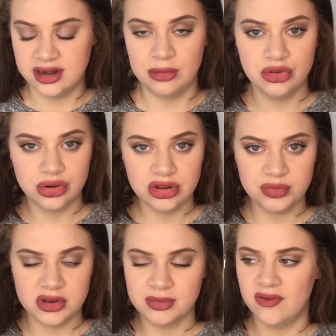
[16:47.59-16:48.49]
Now I'm just going to
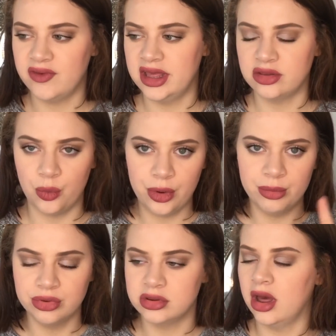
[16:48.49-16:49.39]
spritz my face one
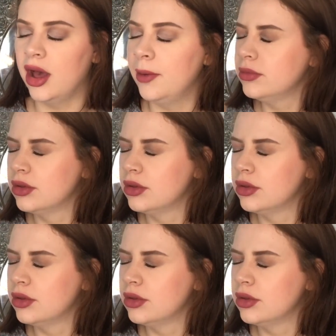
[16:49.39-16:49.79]
more time.